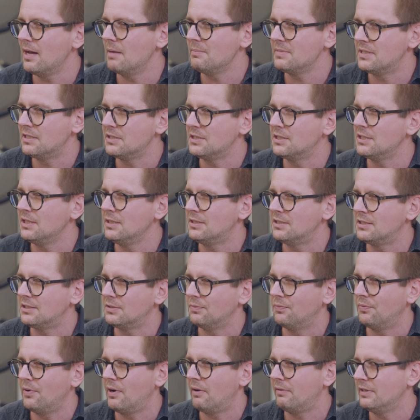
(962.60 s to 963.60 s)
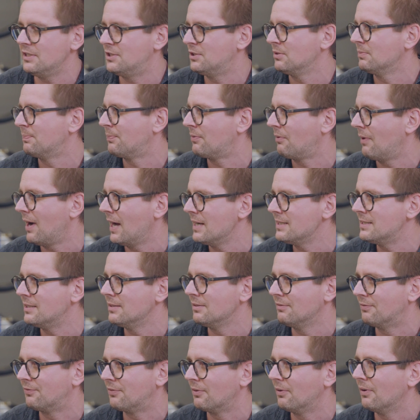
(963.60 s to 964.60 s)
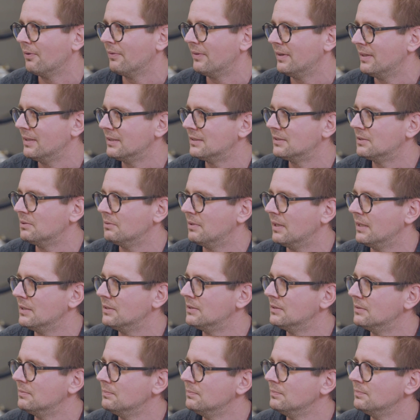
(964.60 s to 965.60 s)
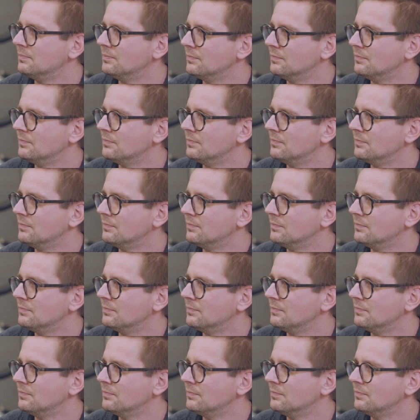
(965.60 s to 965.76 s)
times it's very surprising for the students.